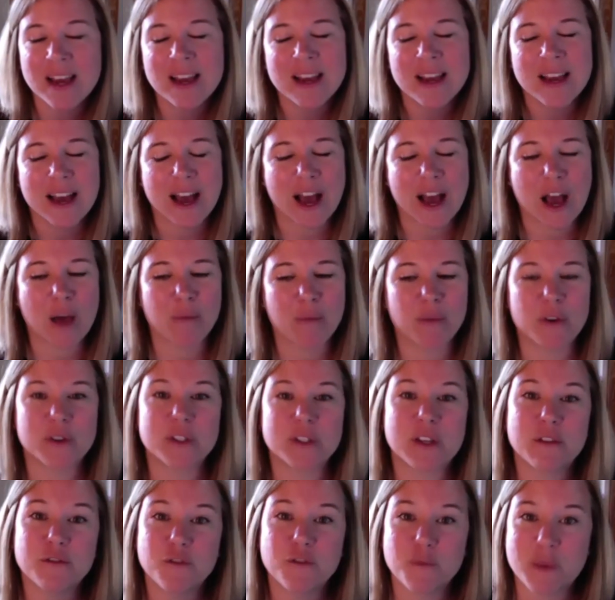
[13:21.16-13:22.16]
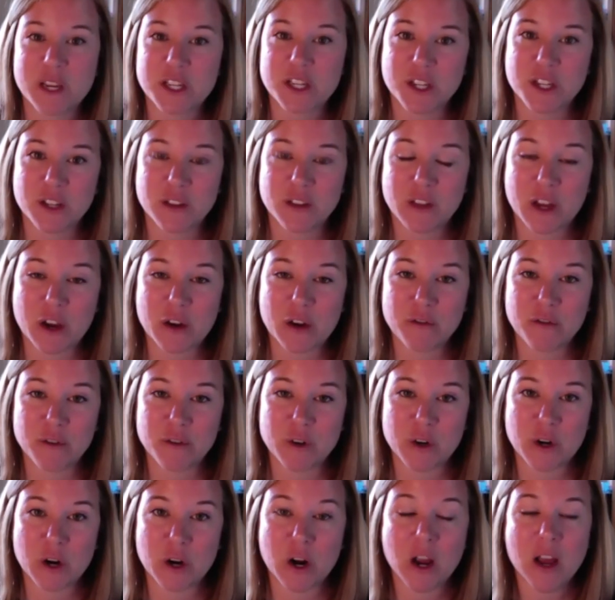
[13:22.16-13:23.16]
Um, there's information in there
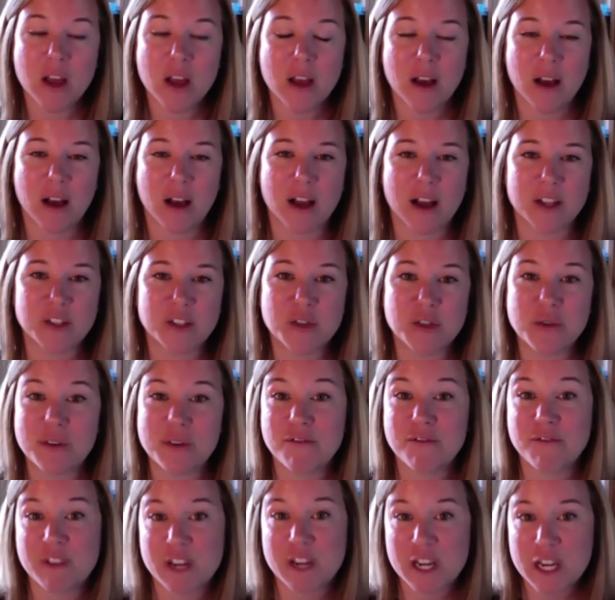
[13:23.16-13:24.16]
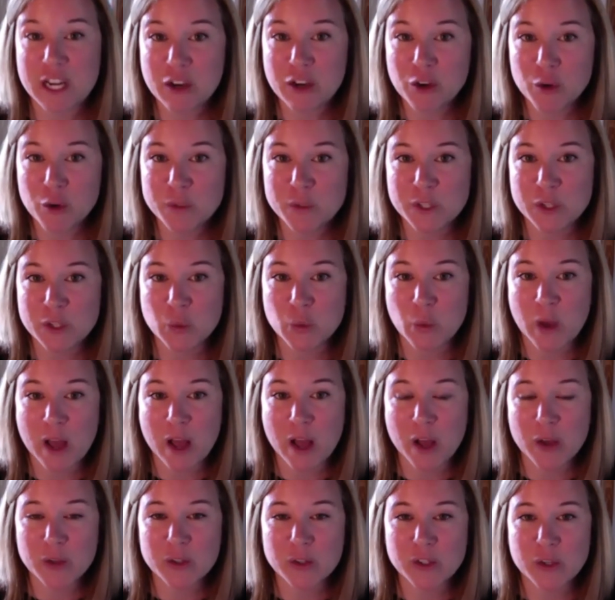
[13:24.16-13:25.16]
for uh, student affinity groups as
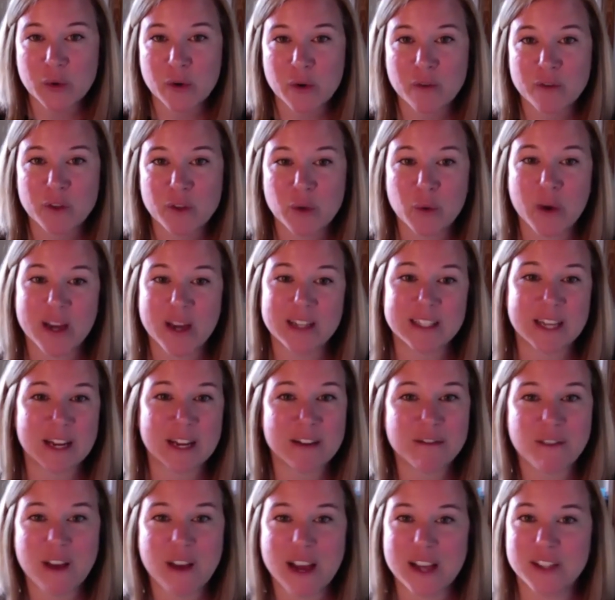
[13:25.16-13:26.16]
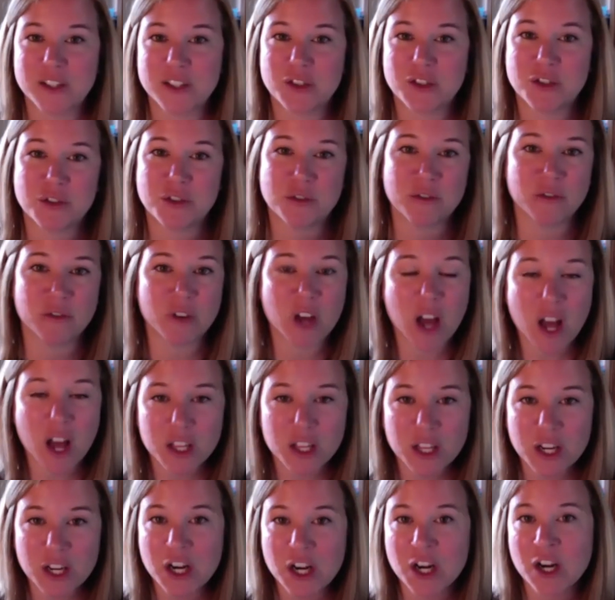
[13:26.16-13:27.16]
well. So if you identify as a student of
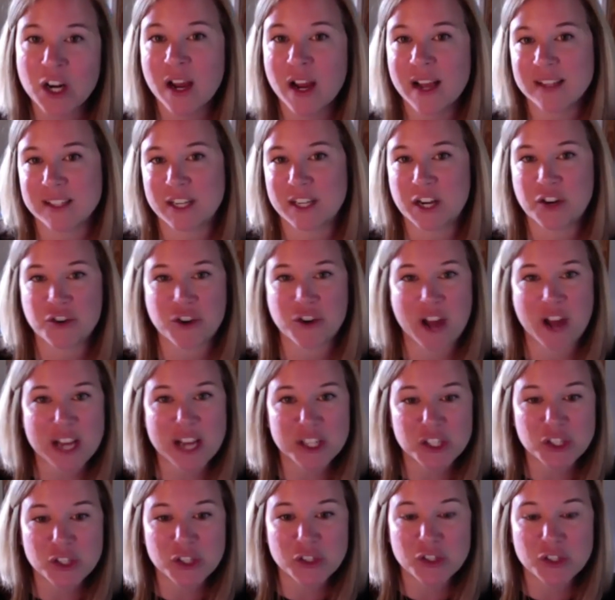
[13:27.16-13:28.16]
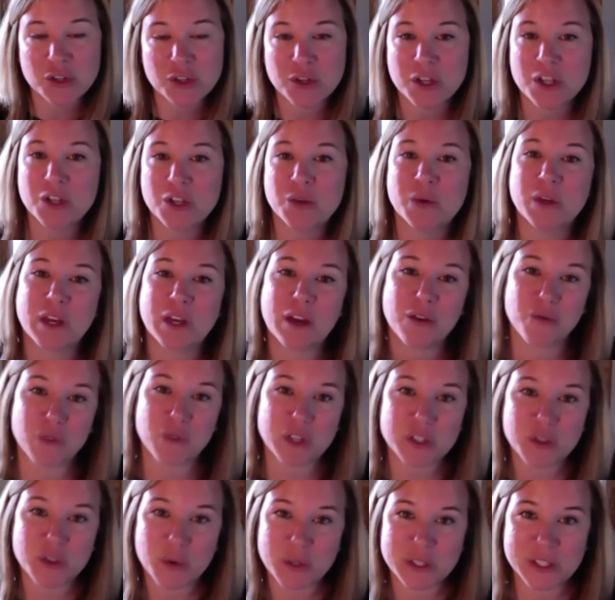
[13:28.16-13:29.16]
color, as an international student, you can get
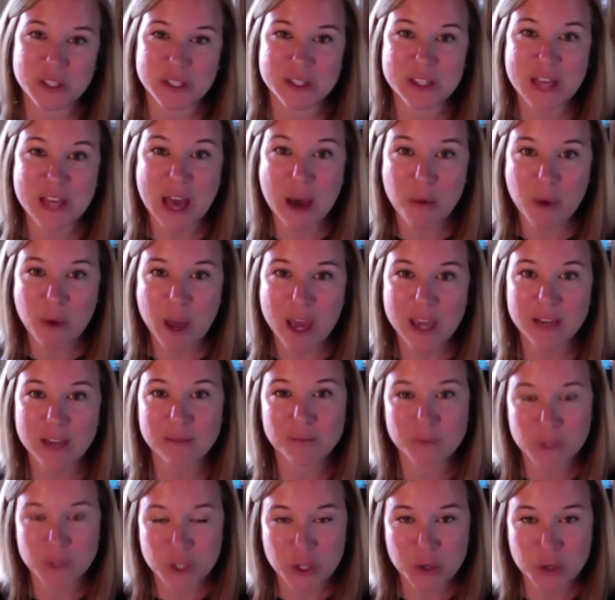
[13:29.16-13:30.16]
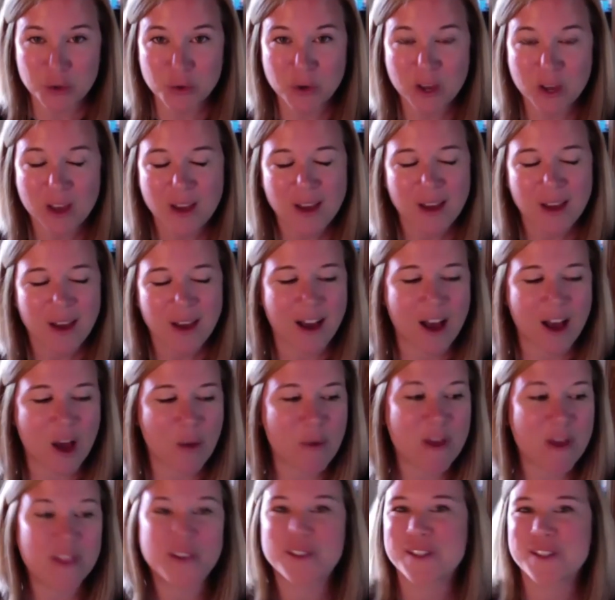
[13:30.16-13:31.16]
resources that way too. Um,
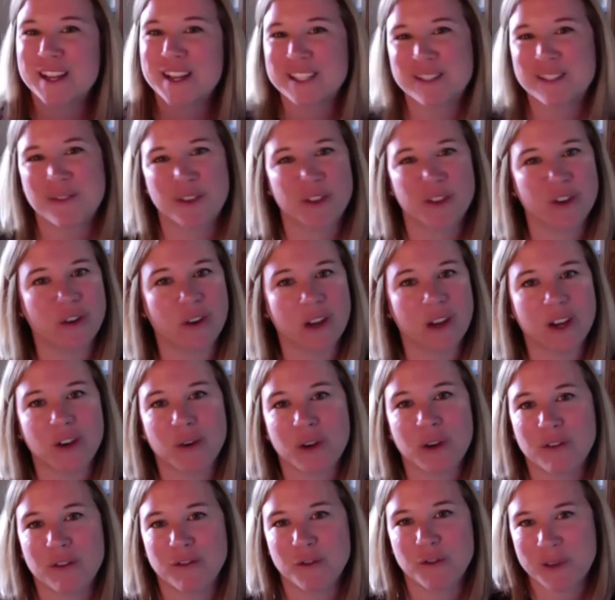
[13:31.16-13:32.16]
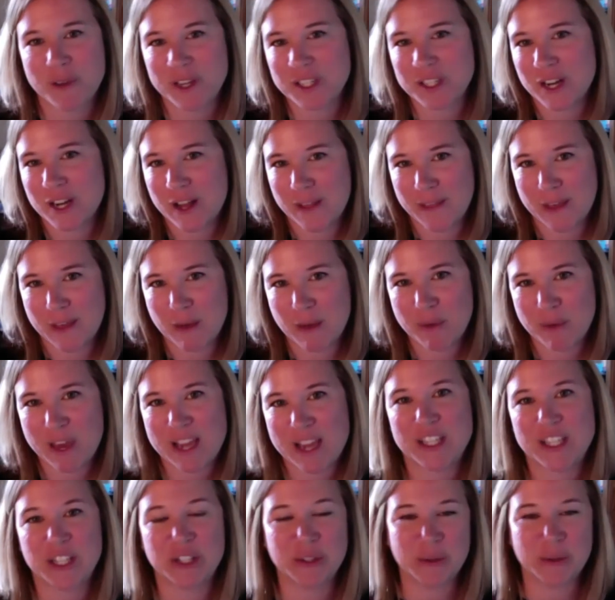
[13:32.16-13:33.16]
and there's lots of other great career information on that
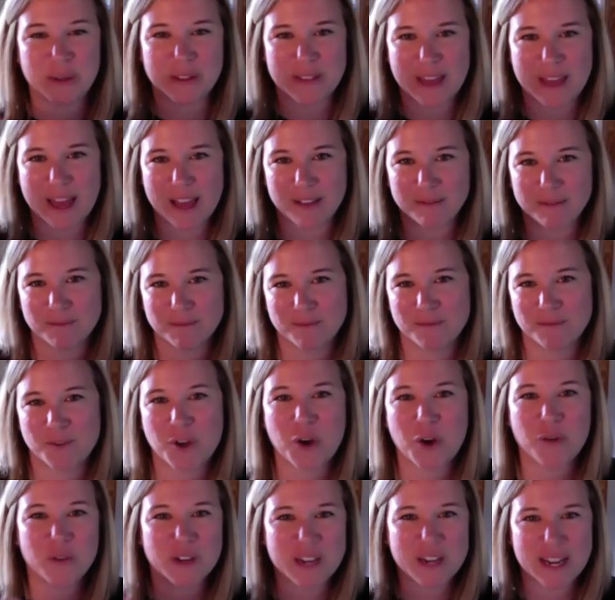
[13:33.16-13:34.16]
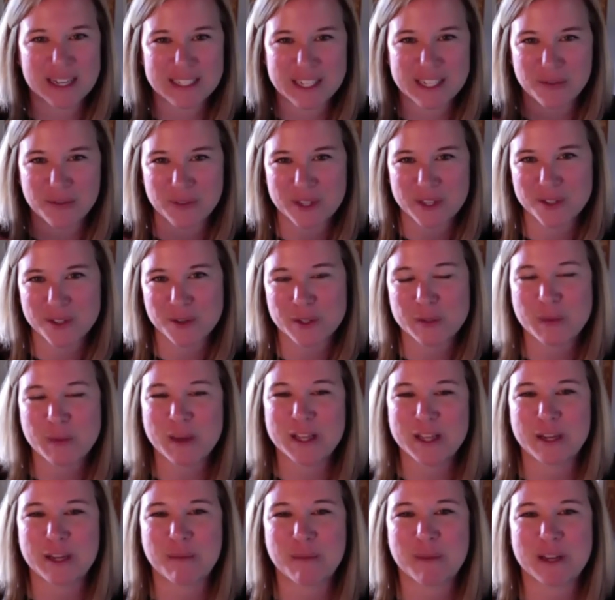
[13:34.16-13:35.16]
page, including that COVID nineteen resource
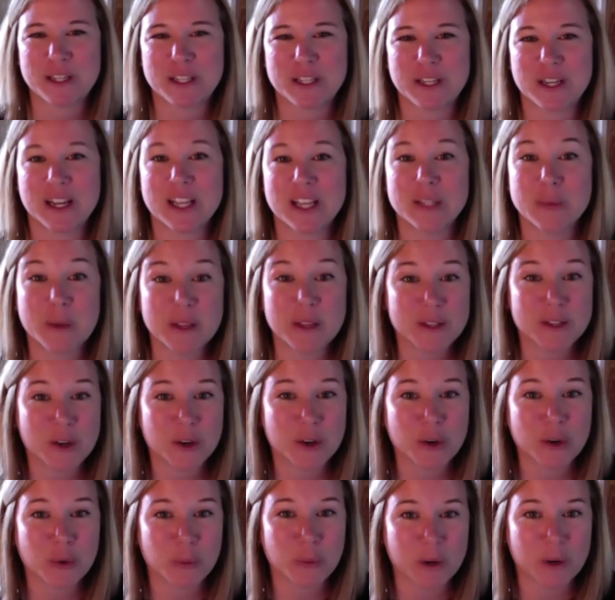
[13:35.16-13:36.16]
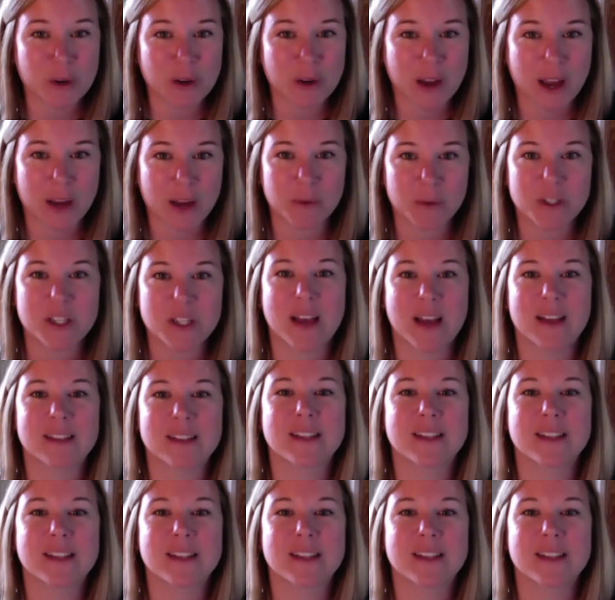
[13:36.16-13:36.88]
page I mentioned, as well as our career guide, which has